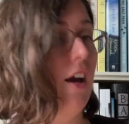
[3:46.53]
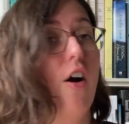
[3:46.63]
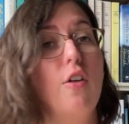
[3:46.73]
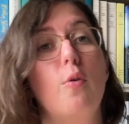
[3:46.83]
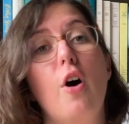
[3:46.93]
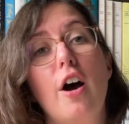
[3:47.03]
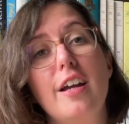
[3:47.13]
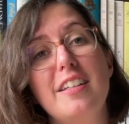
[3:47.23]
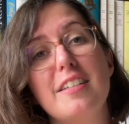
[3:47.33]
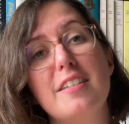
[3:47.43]
other
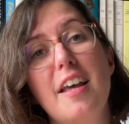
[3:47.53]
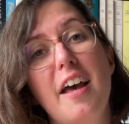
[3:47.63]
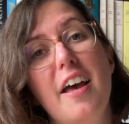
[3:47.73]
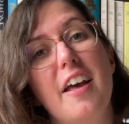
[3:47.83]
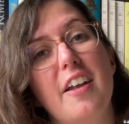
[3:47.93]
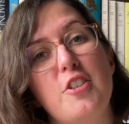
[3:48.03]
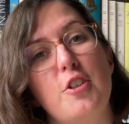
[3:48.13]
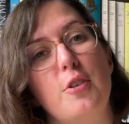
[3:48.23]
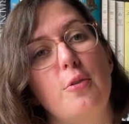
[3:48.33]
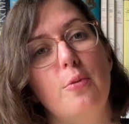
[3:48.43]
ones
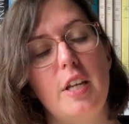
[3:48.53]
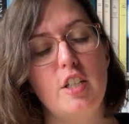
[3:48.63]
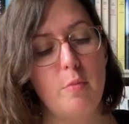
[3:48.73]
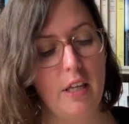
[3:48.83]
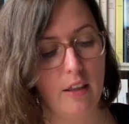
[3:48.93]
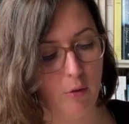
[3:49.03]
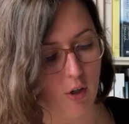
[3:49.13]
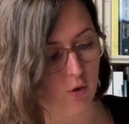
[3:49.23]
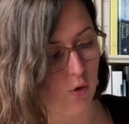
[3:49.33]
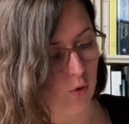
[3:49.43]
to reach me. They were
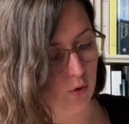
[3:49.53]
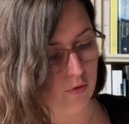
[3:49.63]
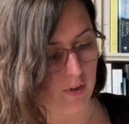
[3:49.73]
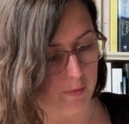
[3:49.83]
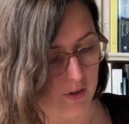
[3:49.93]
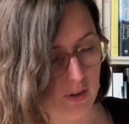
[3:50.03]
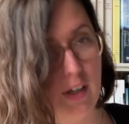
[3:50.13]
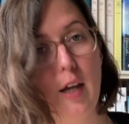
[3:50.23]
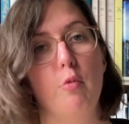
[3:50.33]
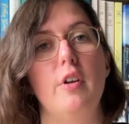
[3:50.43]
on hold from the
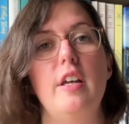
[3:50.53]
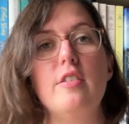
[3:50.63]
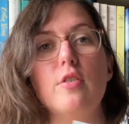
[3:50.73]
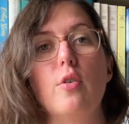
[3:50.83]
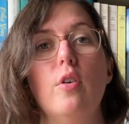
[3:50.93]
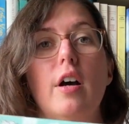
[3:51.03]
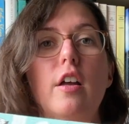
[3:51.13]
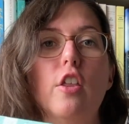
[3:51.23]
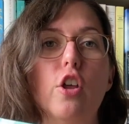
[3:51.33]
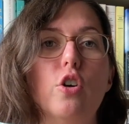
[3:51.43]
library, so
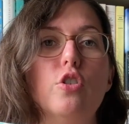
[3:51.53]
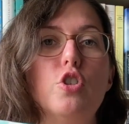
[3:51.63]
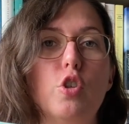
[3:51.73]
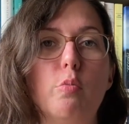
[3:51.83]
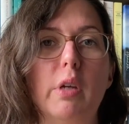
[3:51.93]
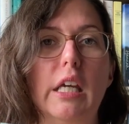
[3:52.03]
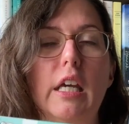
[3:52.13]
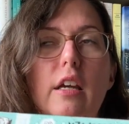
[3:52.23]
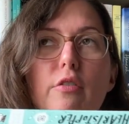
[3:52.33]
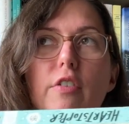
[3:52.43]
those should
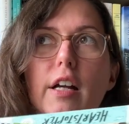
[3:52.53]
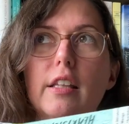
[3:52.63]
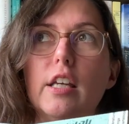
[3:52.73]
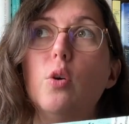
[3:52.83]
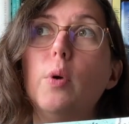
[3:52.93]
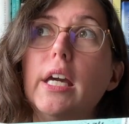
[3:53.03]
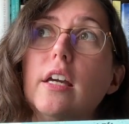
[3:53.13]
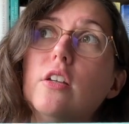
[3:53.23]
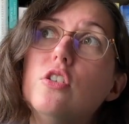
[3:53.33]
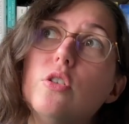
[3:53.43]
be fairly
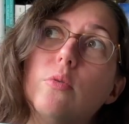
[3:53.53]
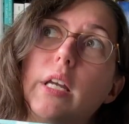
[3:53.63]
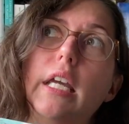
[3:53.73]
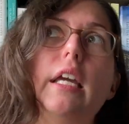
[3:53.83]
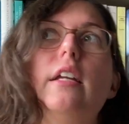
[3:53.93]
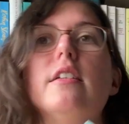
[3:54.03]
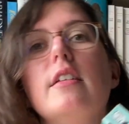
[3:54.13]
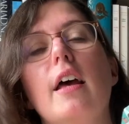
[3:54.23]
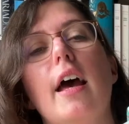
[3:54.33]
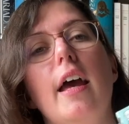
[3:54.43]
quick to read
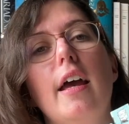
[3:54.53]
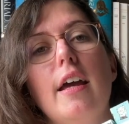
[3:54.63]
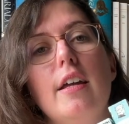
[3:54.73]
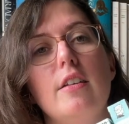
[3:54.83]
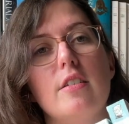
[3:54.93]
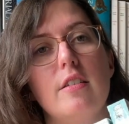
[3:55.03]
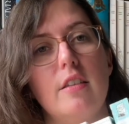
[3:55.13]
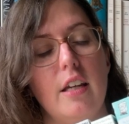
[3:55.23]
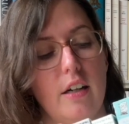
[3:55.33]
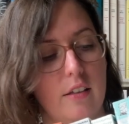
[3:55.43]
and
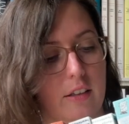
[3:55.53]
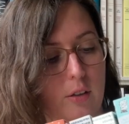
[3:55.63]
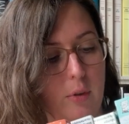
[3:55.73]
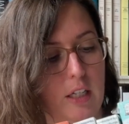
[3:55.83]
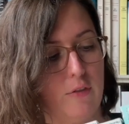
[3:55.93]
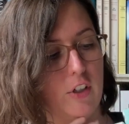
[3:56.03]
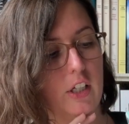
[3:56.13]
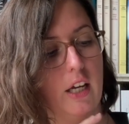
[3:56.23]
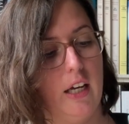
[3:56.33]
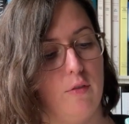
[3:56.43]
they're really
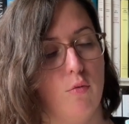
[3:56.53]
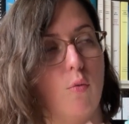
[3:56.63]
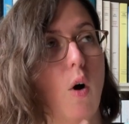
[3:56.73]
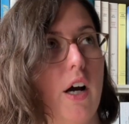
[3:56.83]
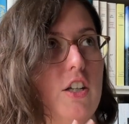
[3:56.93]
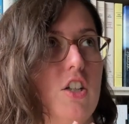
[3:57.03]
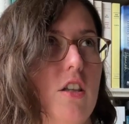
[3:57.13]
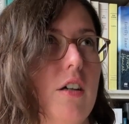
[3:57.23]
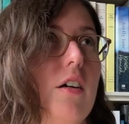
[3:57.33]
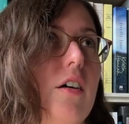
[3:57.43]
fun. I've watched
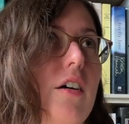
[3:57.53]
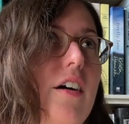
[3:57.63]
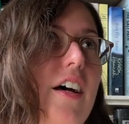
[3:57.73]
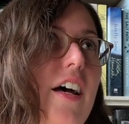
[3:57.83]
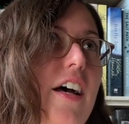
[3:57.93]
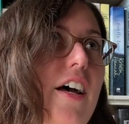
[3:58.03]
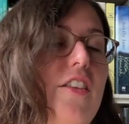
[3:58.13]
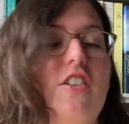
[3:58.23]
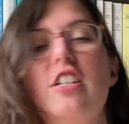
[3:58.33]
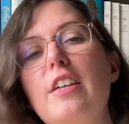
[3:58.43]
the
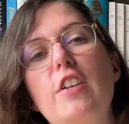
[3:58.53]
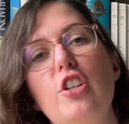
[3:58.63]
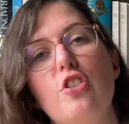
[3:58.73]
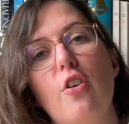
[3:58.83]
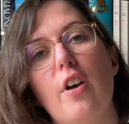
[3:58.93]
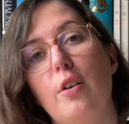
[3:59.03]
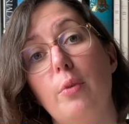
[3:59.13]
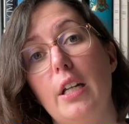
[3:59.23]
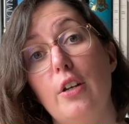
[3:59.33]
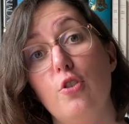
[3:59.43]
TV show and
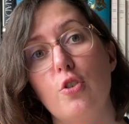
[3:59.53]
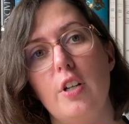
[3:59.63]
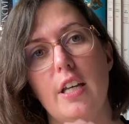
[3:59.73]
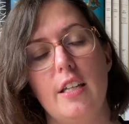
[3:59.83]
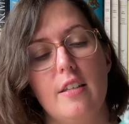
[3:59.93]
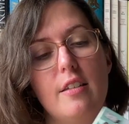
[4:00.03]
really enjoyed it,